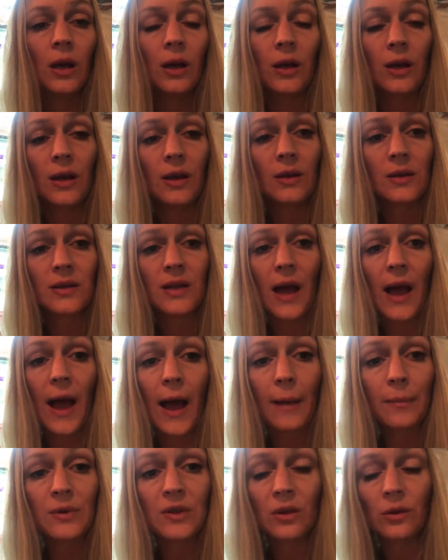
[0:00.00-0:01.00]
is
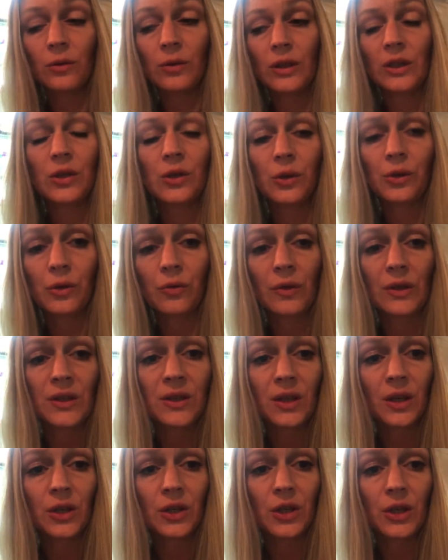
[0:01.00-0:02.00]
absolutely do your
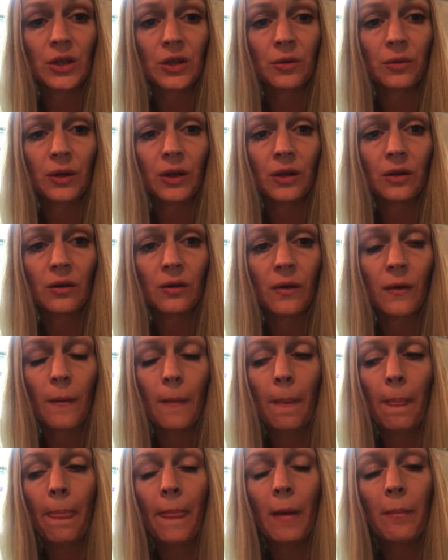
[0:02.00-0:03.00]
research into it.
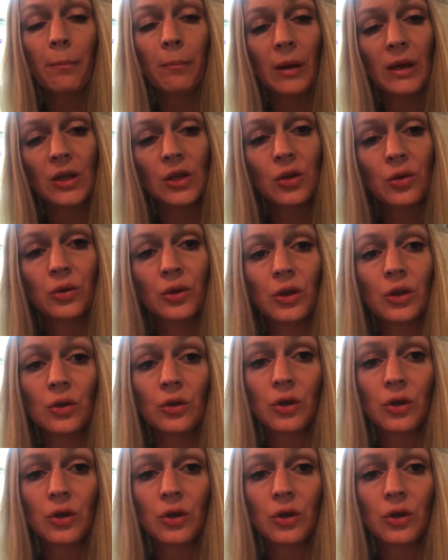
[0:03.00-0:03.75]
Make sure that you're